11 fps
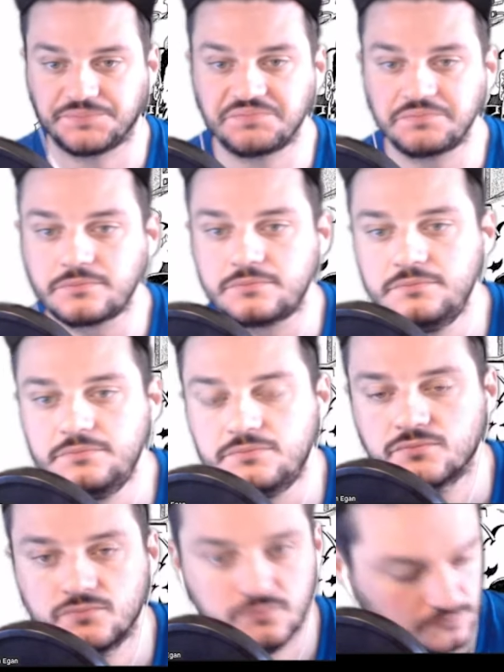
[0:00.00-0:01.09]

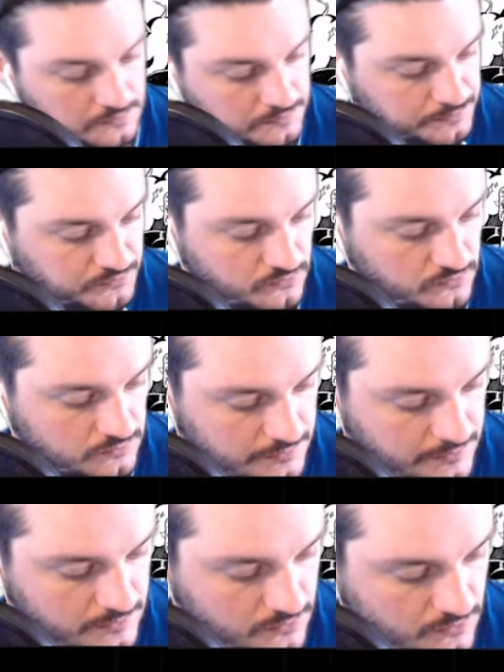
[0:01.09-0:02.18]

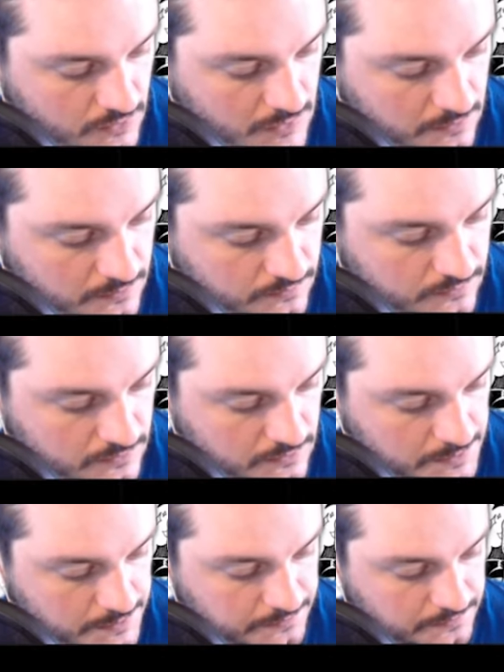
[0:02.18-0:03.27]

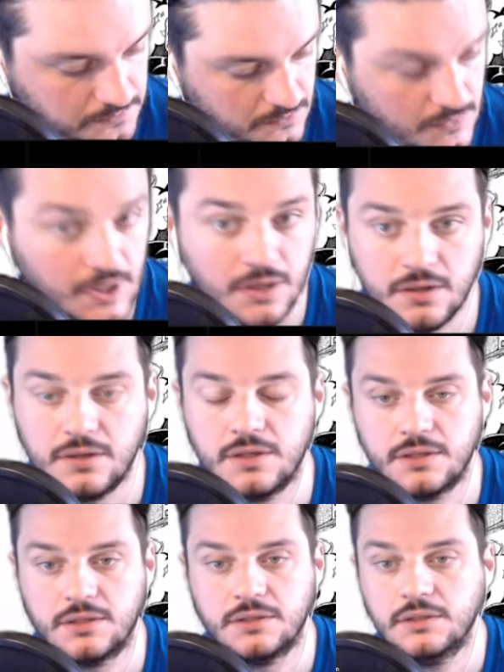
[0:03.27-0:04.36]

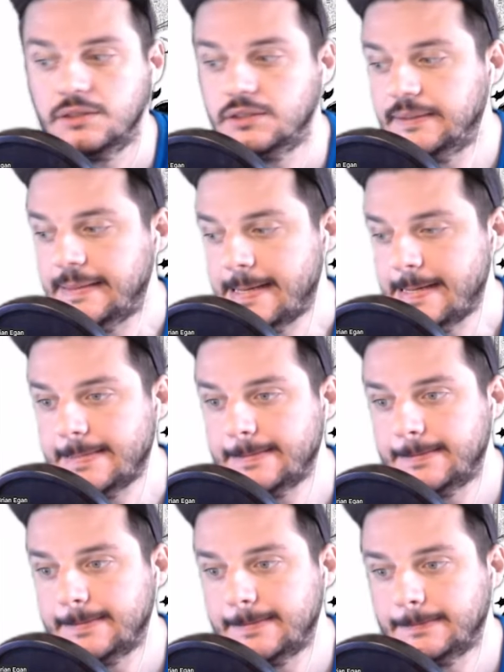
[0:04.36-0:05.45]

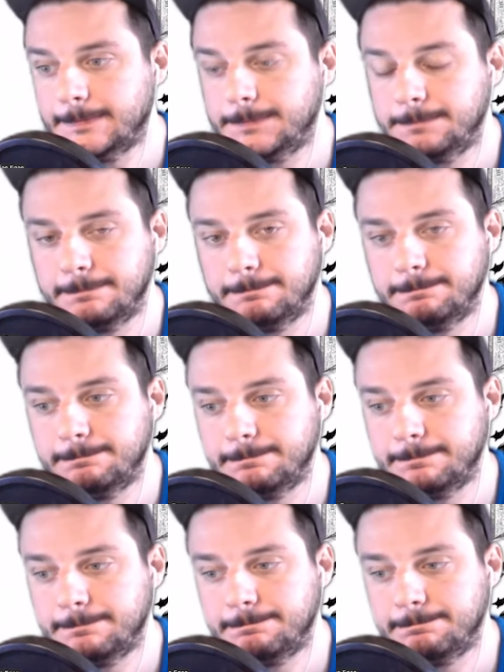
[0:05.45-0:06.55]

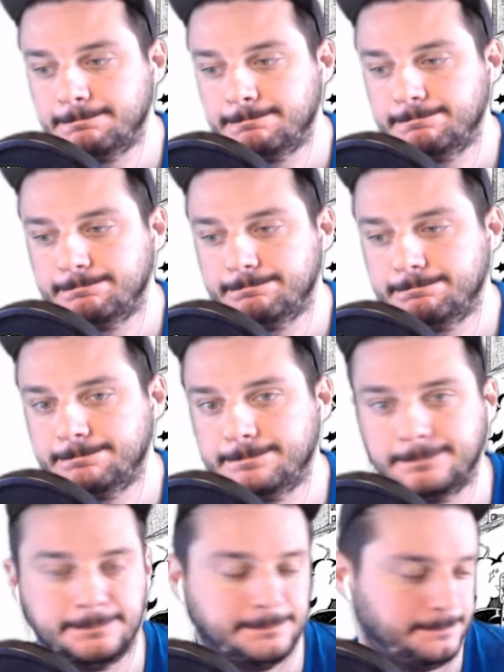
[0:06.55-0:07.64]

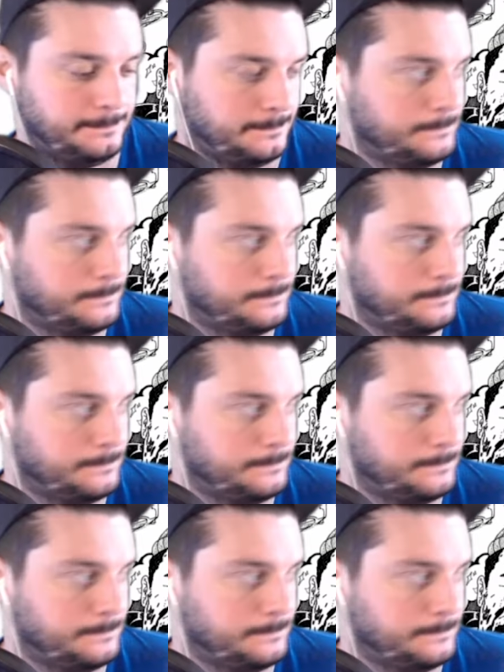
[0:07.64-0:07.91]
(silent)